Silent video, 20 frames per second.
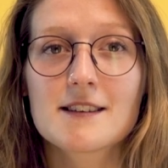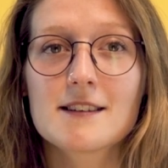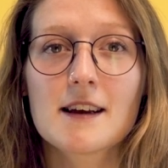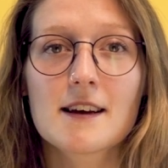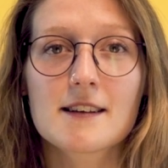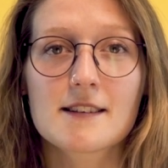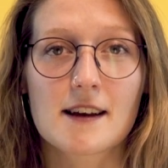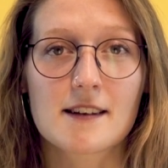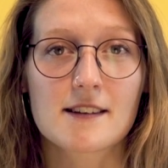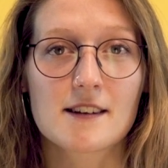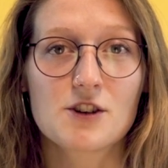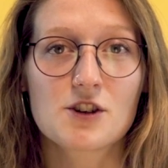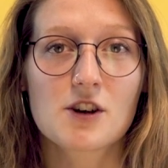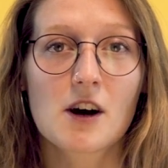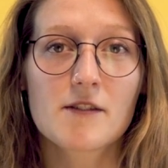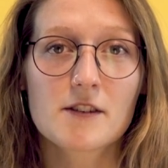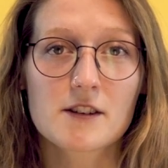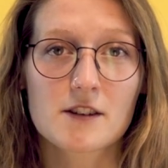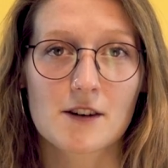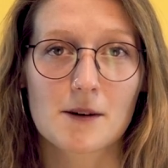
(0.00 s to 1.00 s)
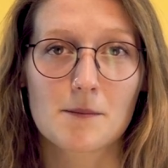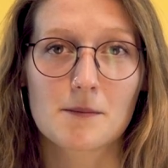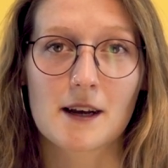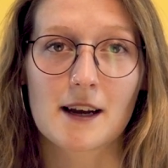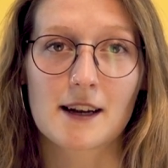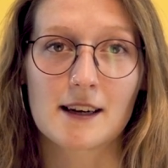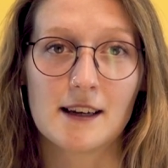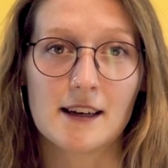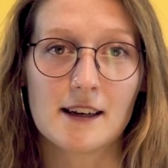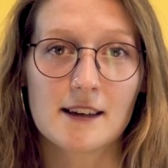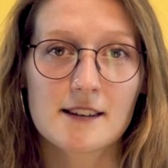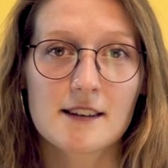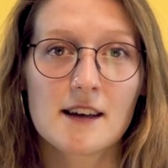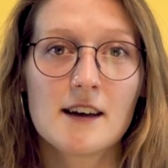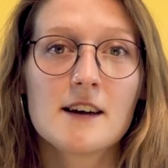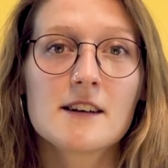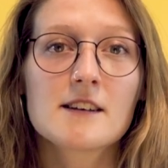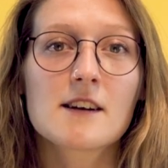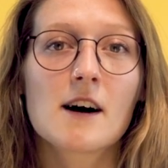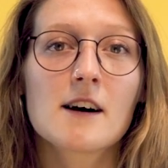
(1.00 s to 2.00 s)
CSS and JavaScript techniques
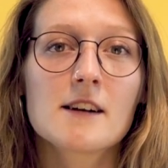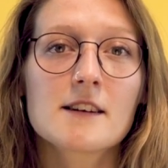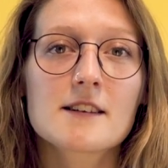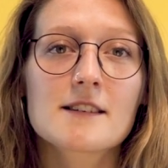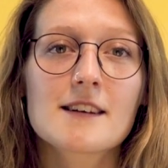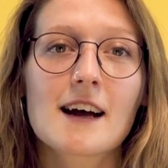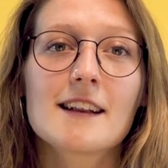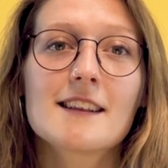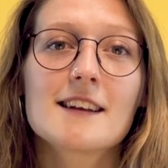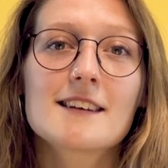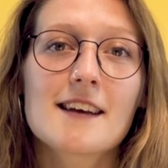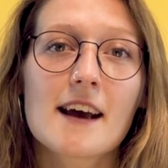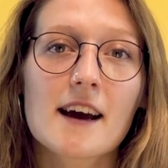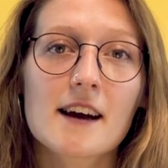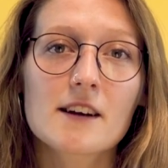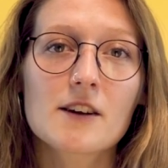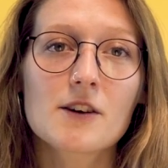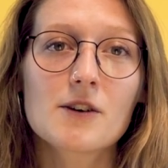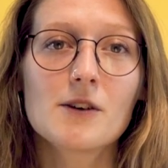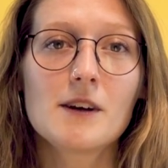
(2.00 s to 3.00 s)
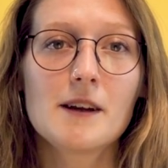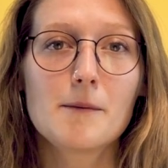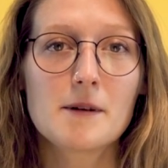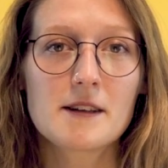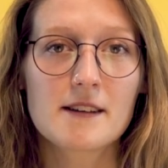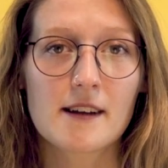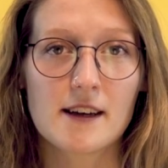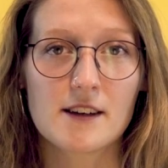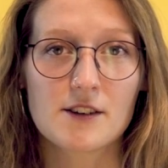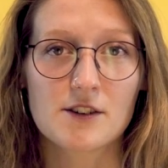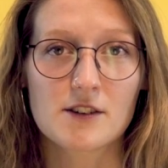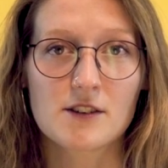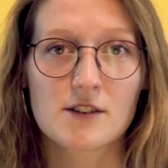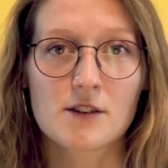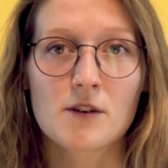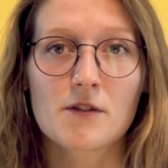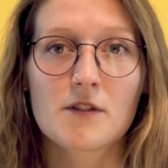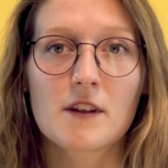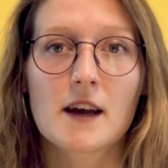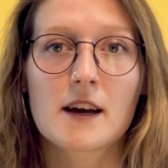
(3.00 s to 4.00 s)
to understand the technical limitations
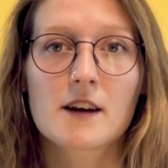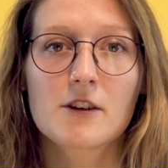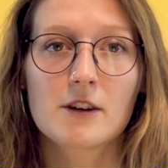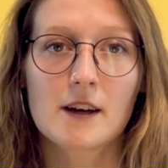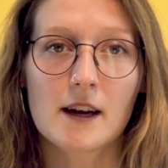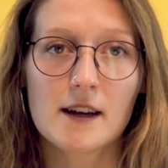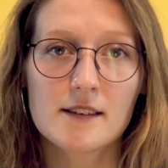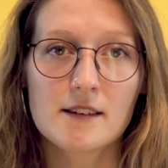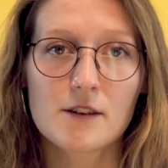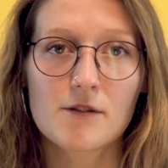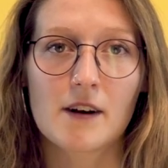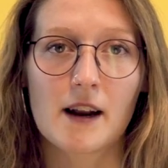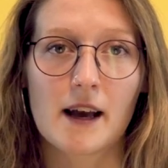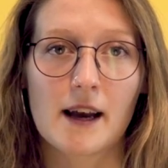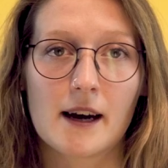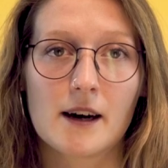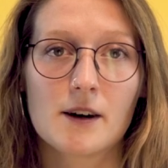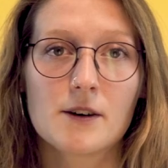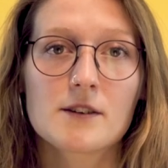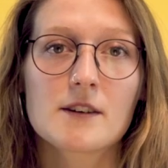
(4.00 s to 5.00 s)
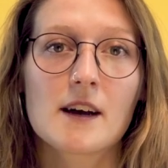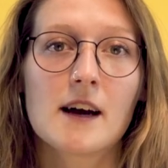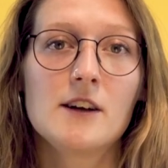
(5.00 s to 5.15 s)
of their creative layouts